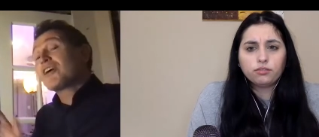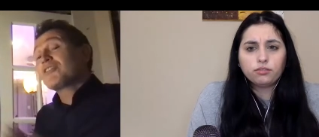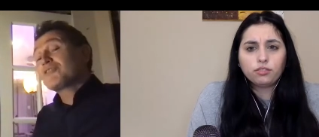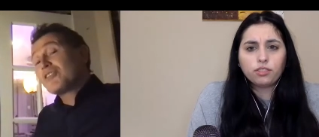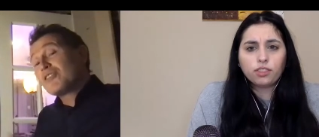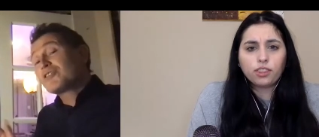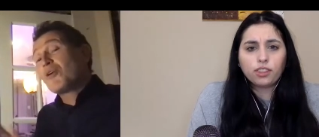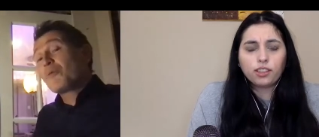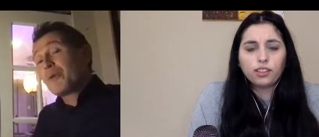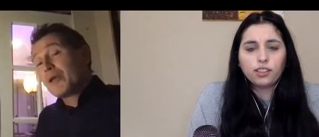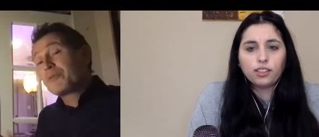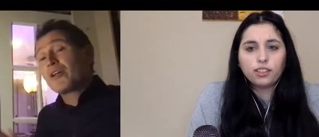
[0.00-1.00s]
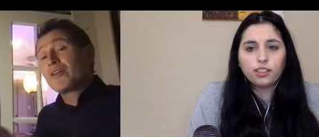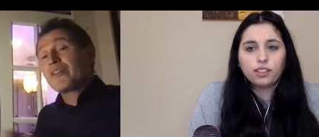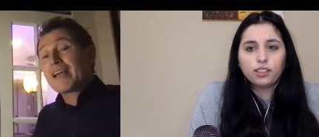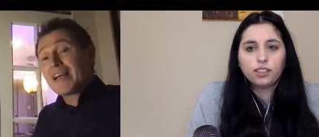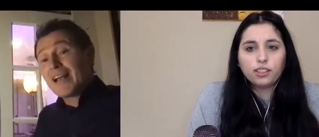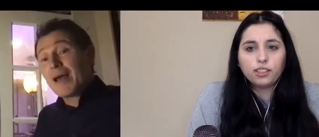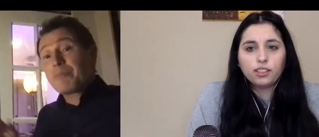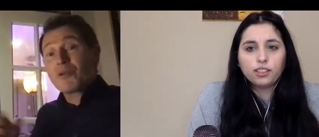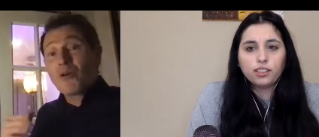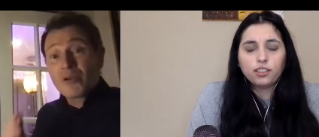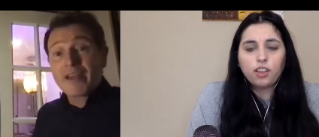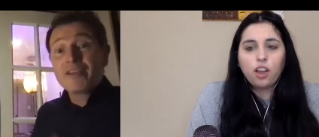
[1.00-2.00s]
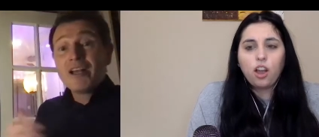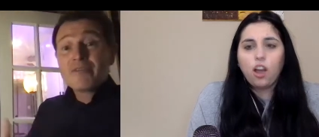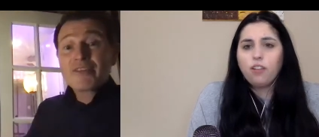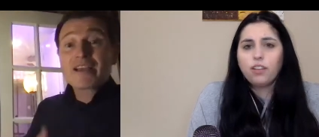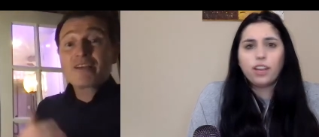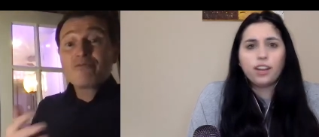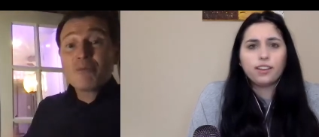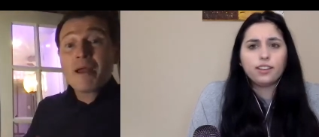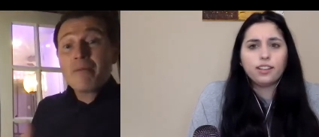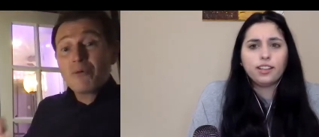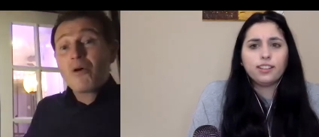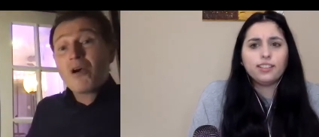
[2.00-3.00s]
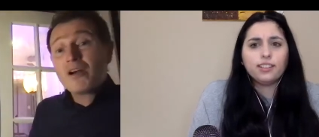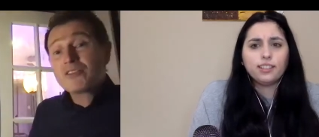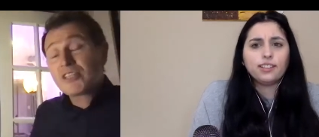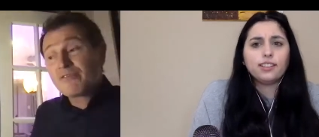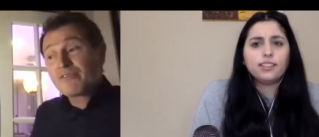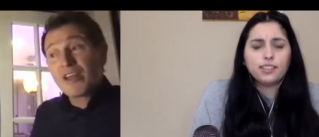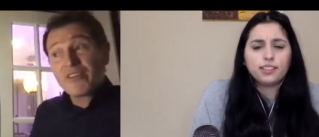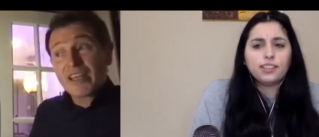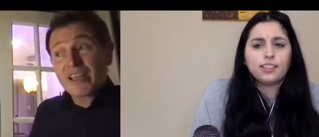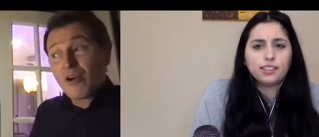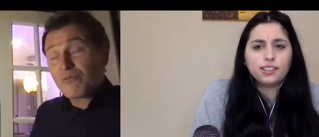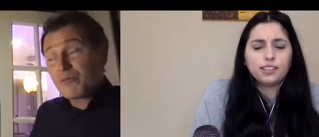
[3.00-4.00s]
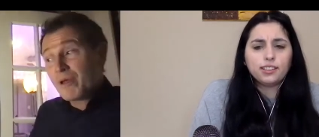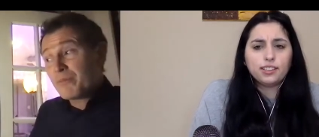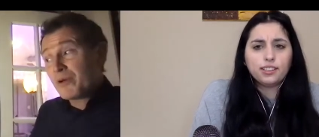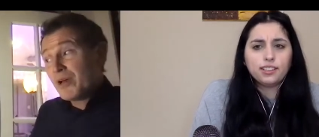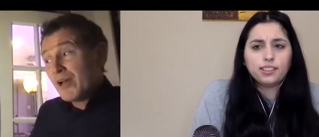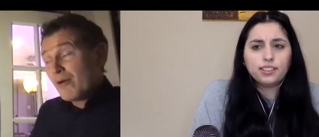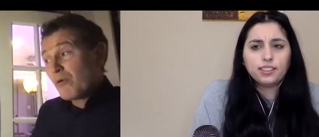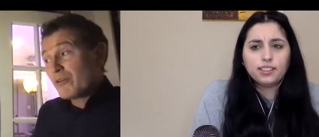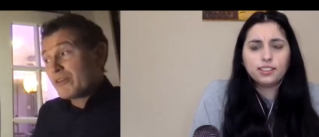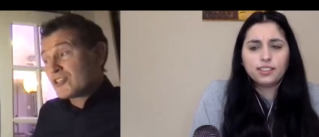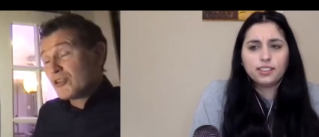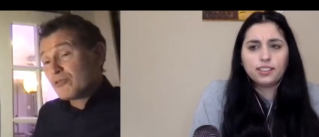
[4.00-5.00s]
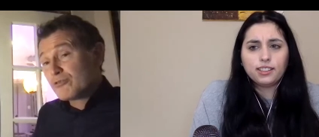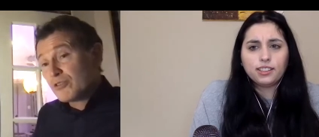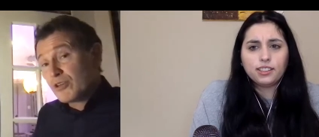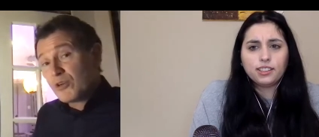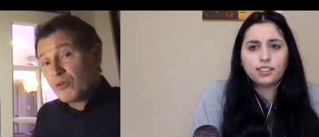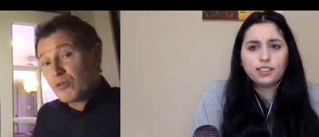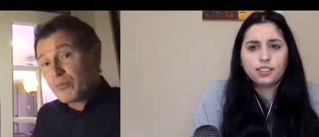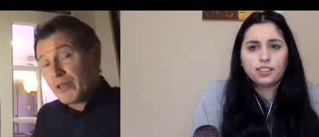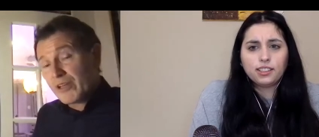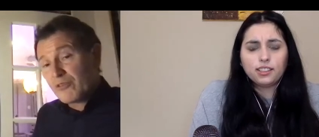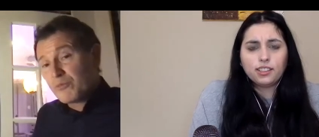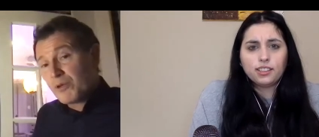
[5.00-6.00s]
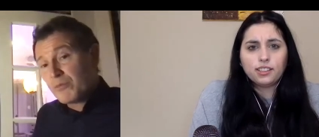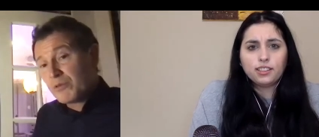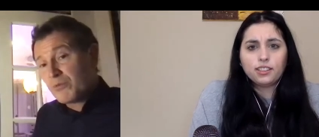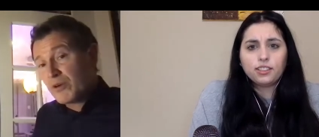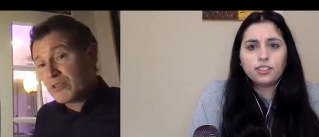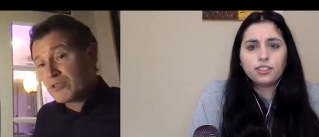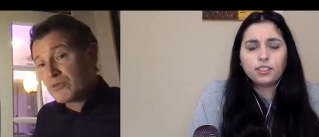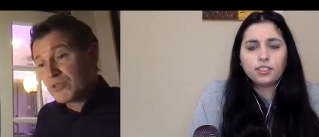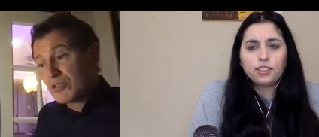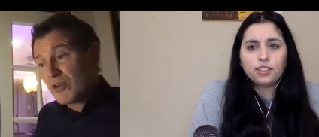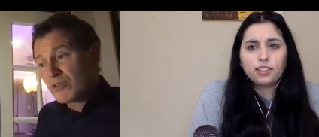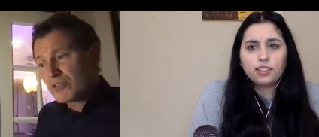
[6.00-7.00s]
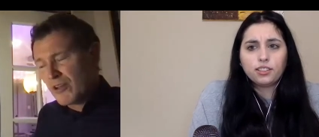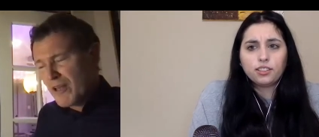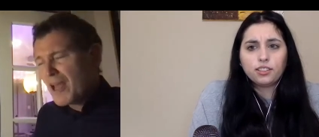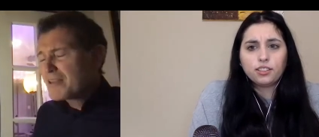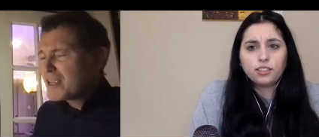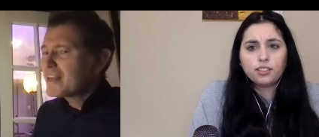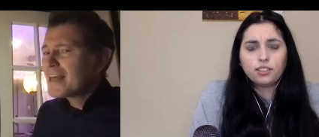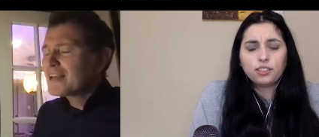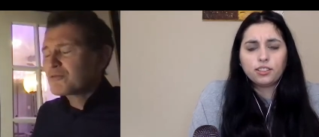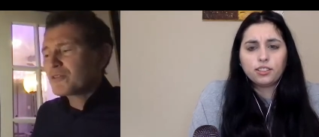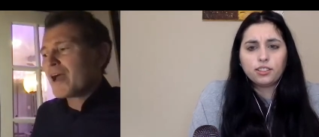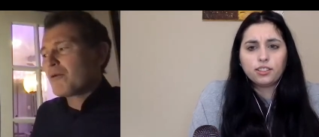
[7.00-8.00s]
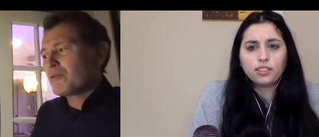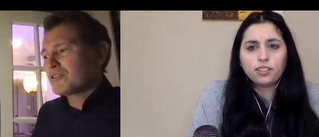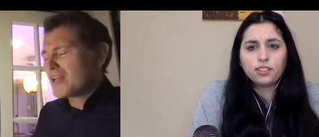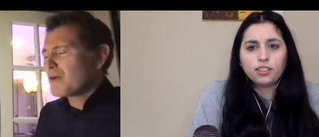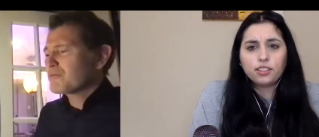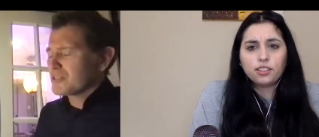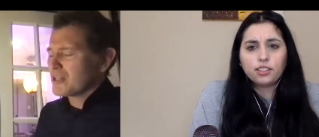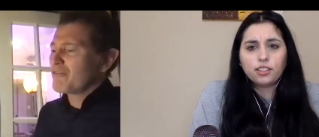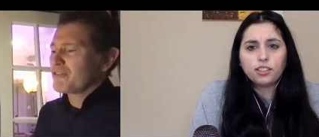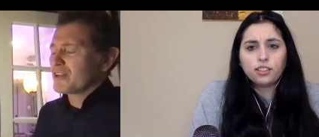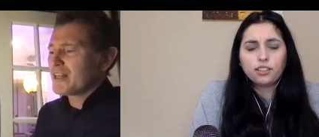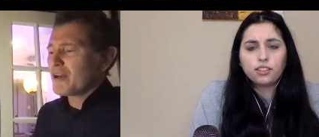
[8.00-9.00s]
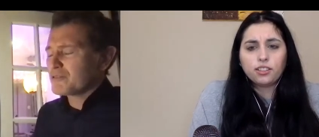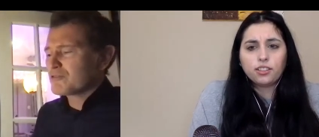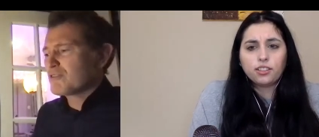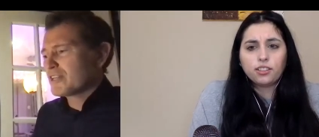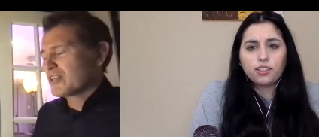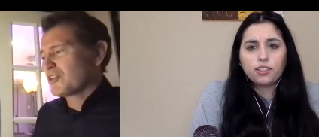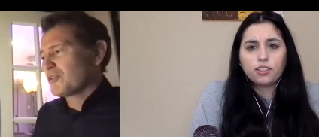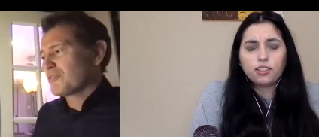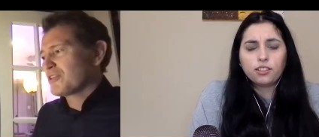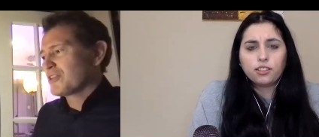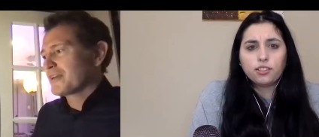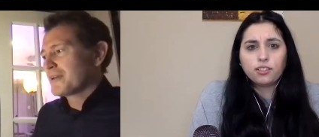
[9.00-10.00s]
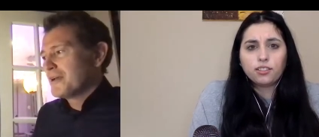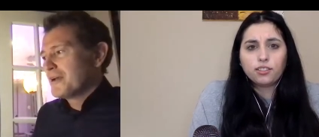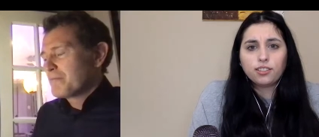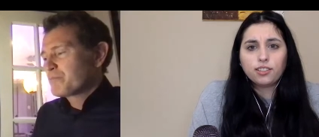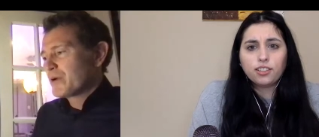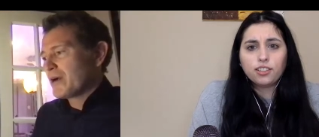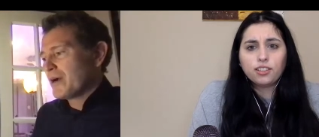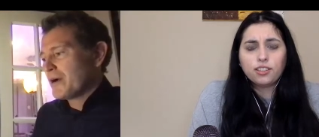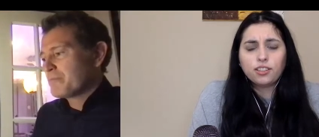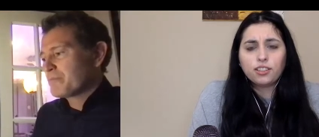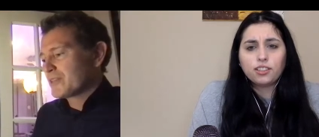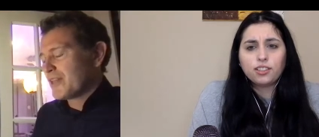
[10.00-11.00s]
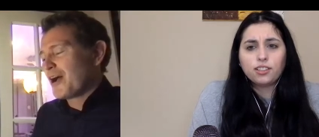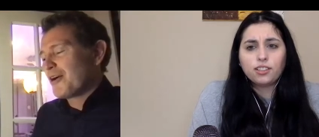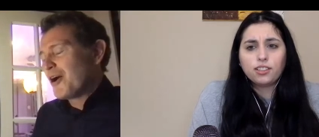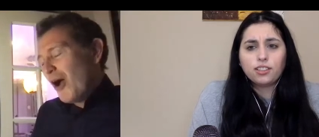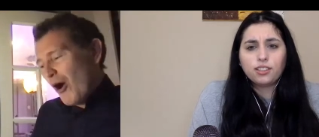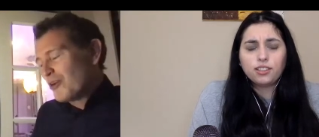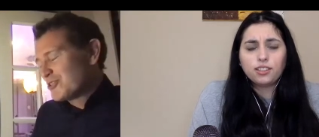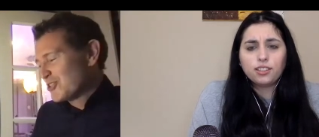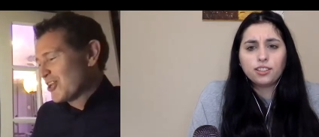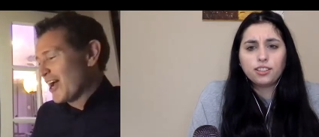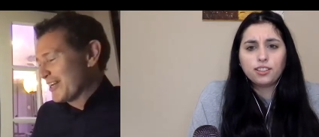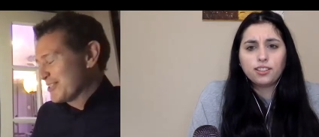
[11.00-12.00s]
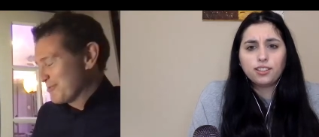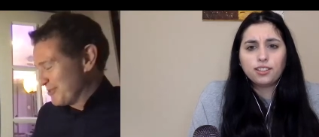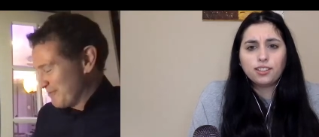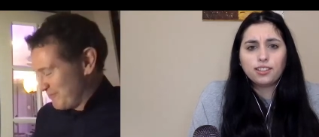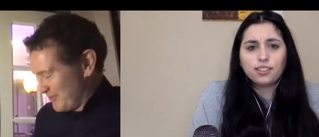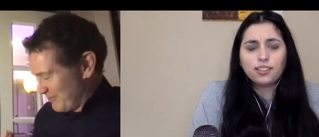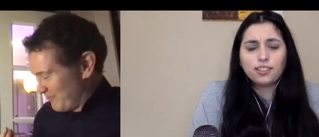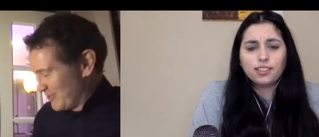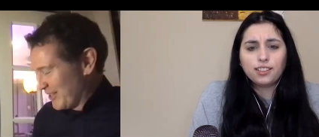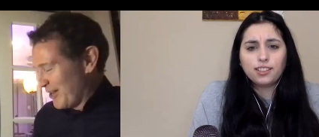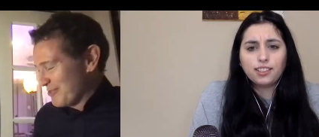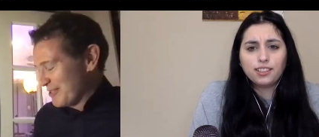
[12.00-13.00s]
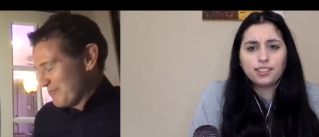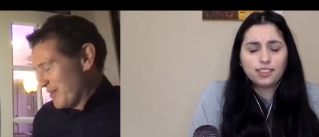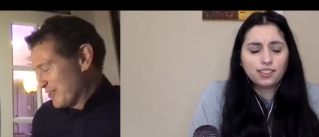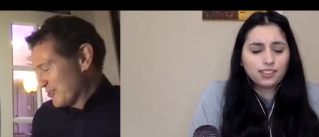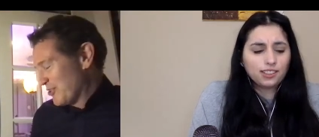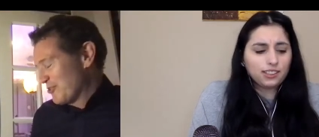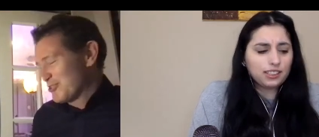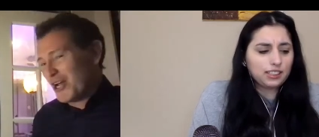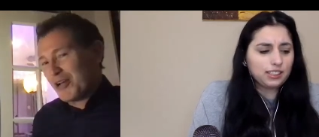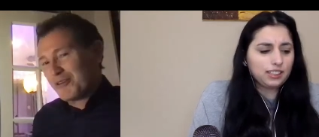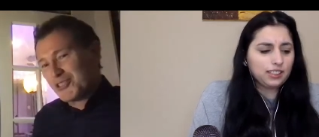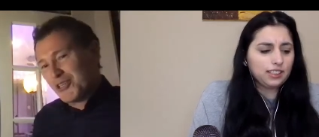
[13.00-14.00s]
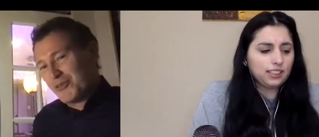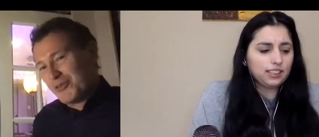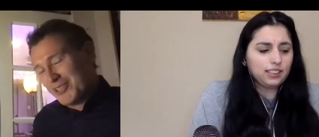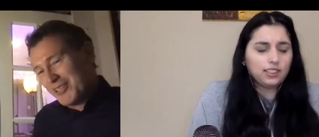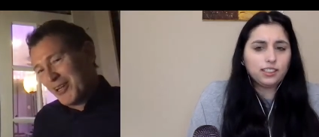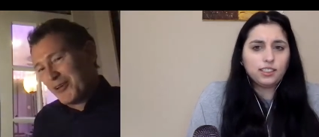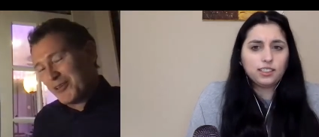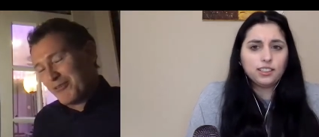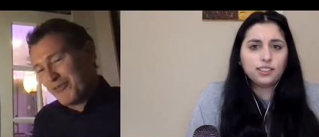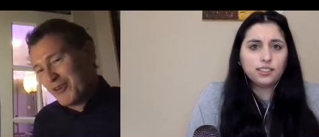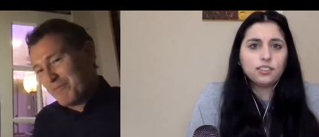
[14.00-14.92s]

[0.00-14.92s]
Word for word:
Speaker 1: those old people. You know, they clap along, they, oh, they yeah, remember they... words even though they can't remember what their children are called, but they can remember the words to a song. So yeah, that's what that was. That was lovely. That was a really cute thing. But um, now on stage with a you know, the two-tone suit and a load of uh,